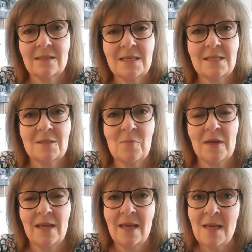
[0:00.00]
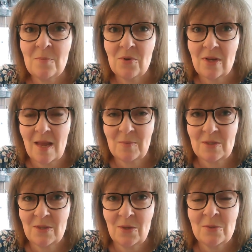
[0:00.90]
This is my April
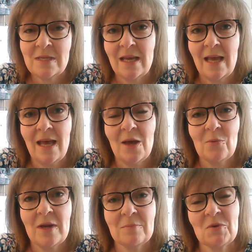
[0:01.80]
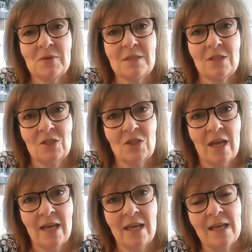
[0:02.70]
episode where I'm going to
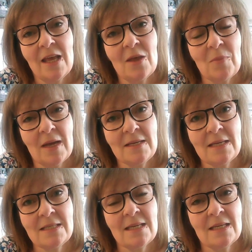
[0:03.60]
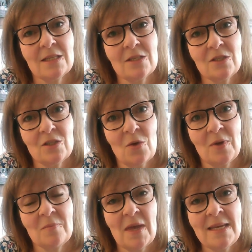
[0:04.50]
share my knitting and
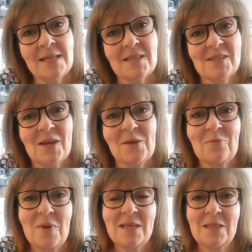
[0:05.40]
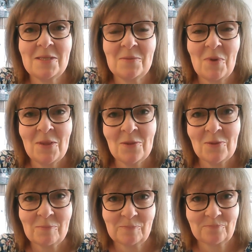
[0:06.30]
sewing makes that I have made this month.